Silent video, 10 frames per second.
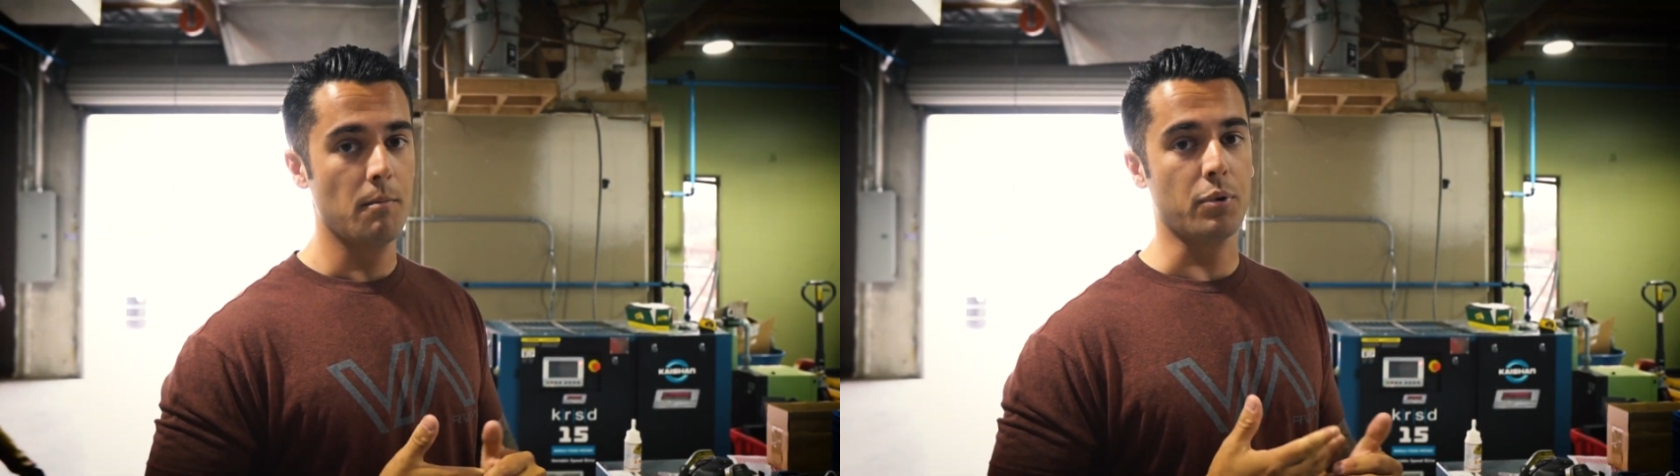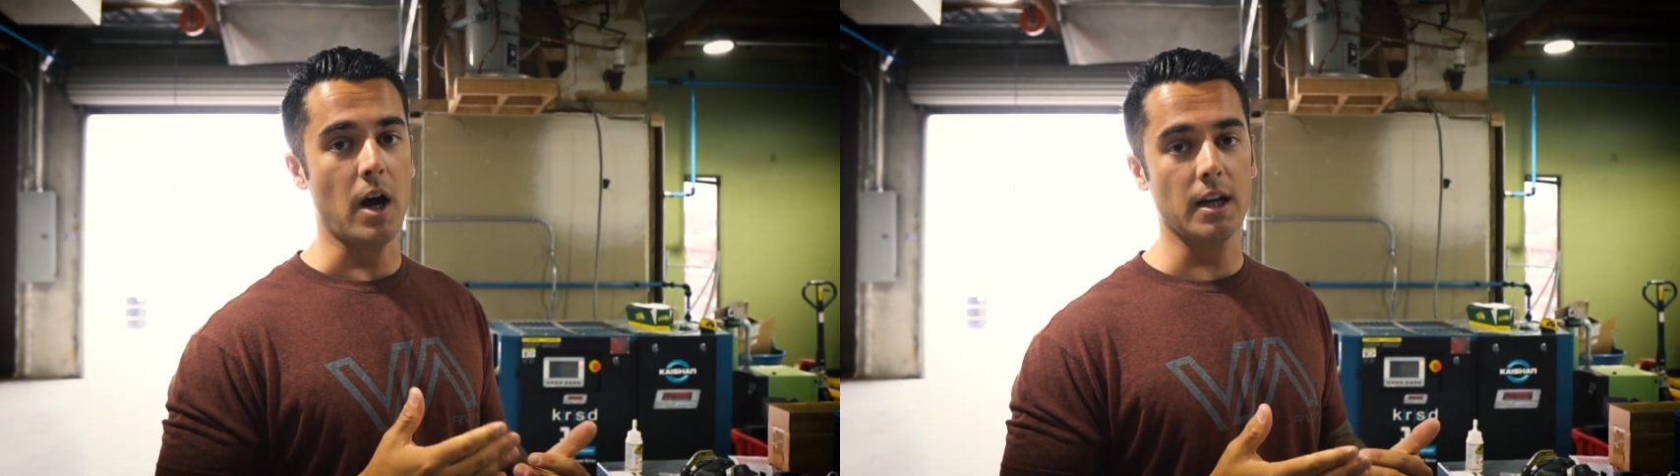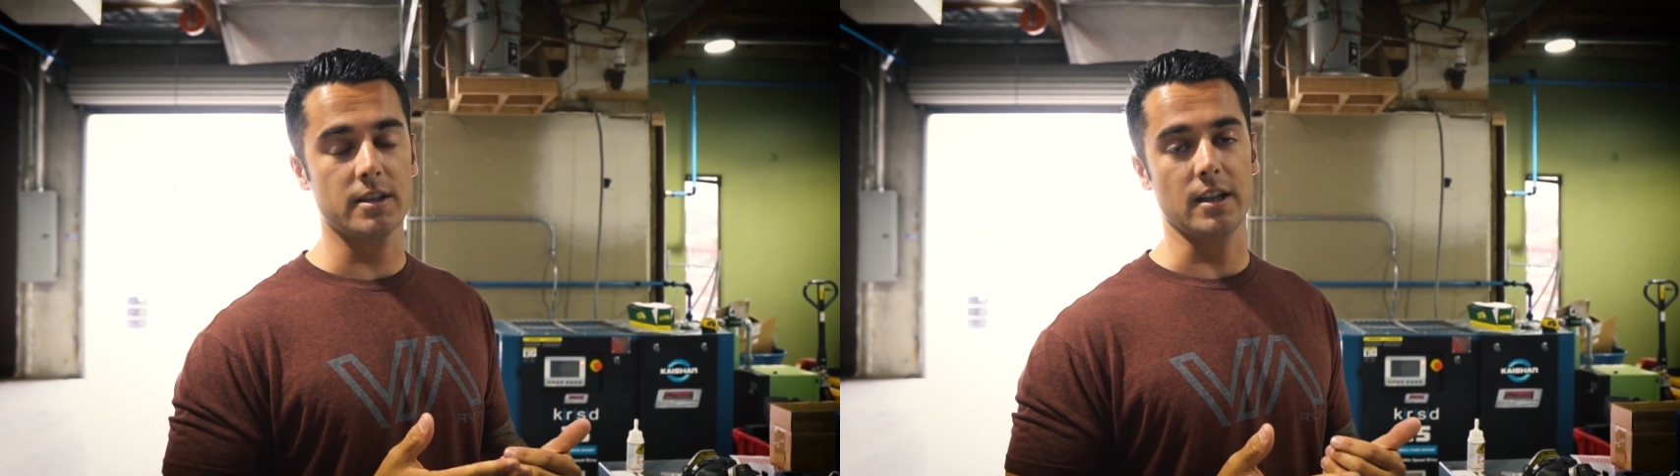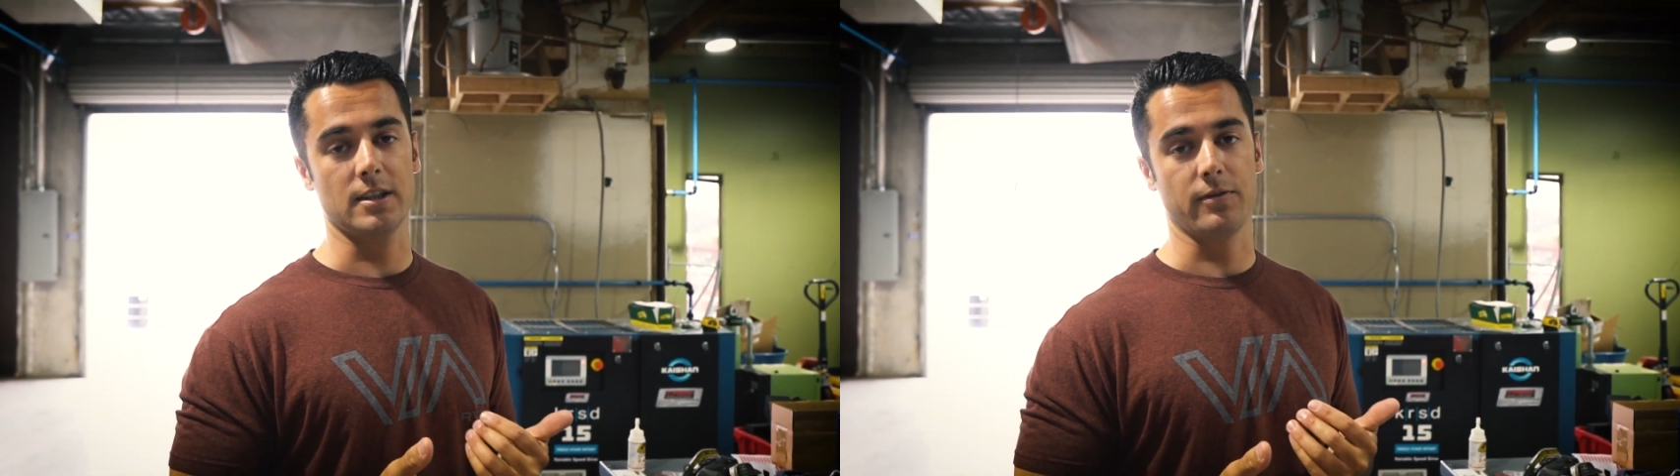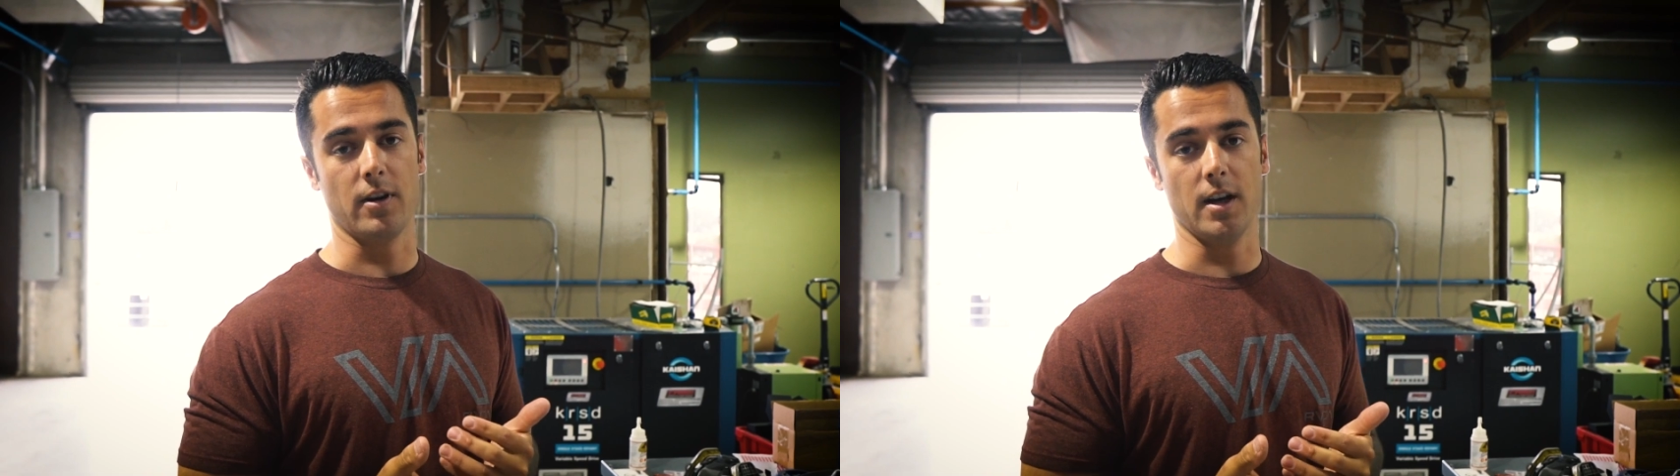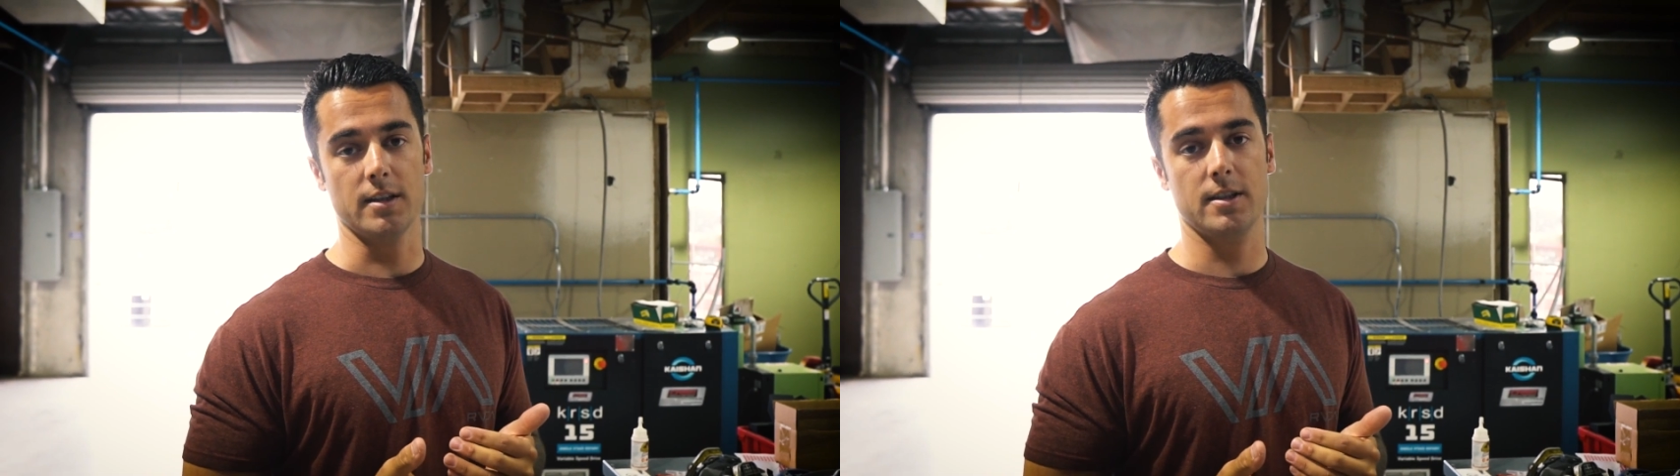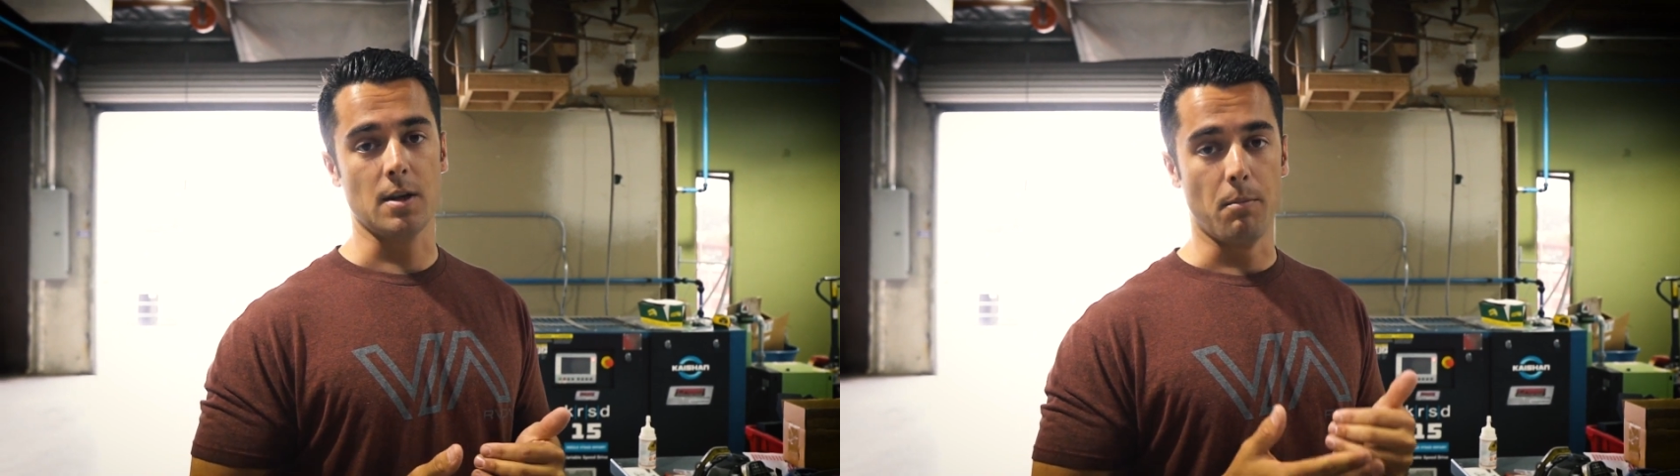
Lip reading: process for us to